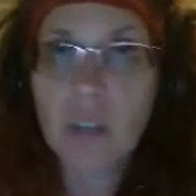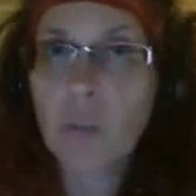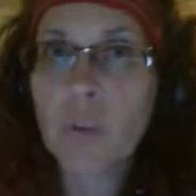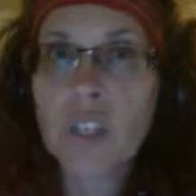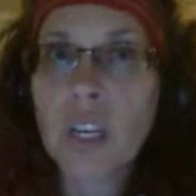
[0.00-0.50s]

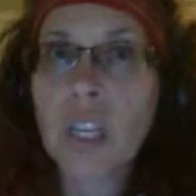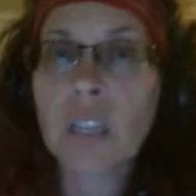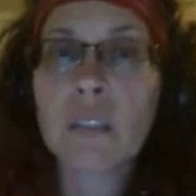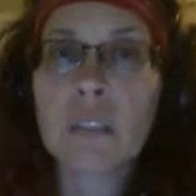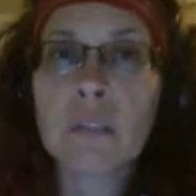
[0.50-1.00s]
which can
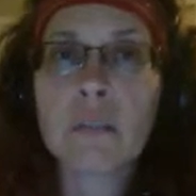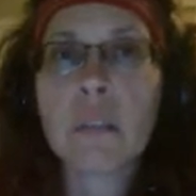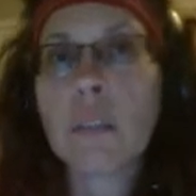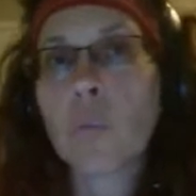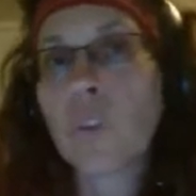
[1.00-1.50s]
include
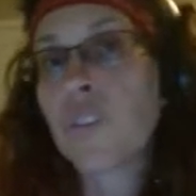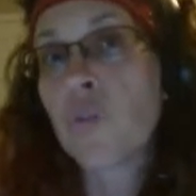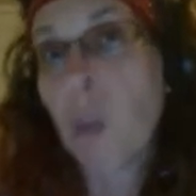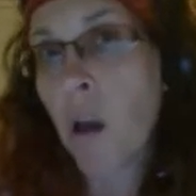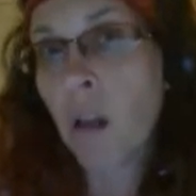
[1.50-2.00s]

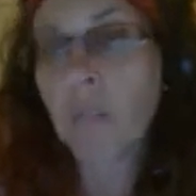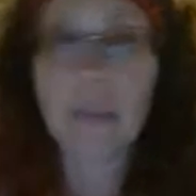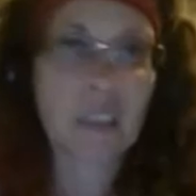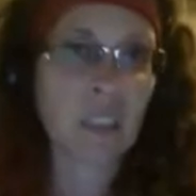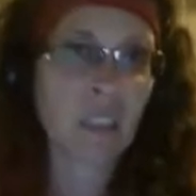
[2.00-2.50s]
withdrawal,
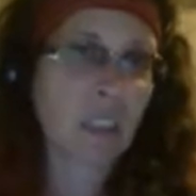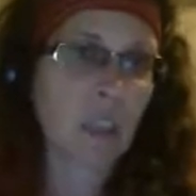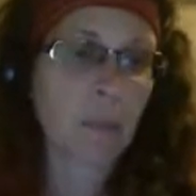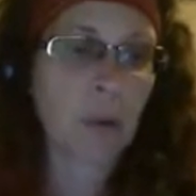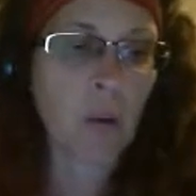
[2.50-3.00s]
basically
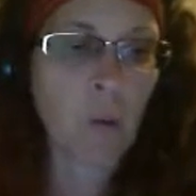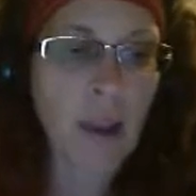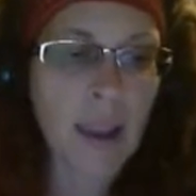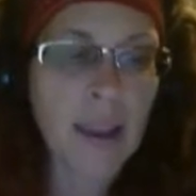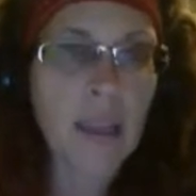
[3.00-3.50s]
stepping
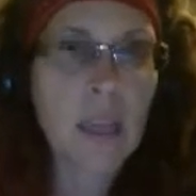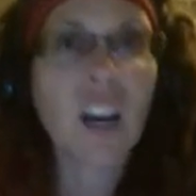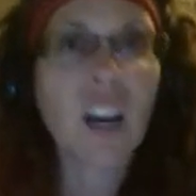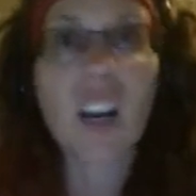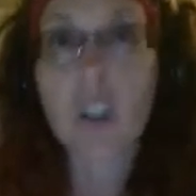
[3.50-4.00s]
away,
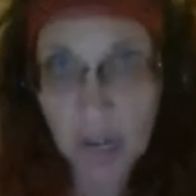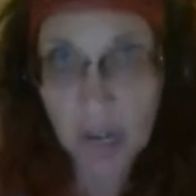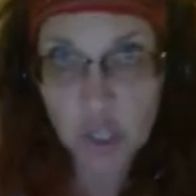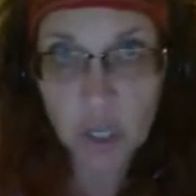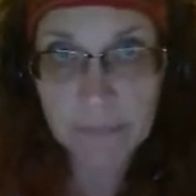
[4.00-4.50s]

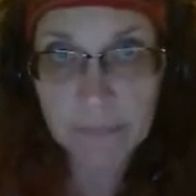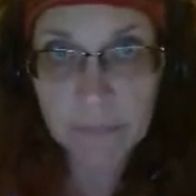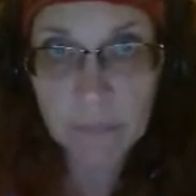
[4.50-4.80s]
aggression,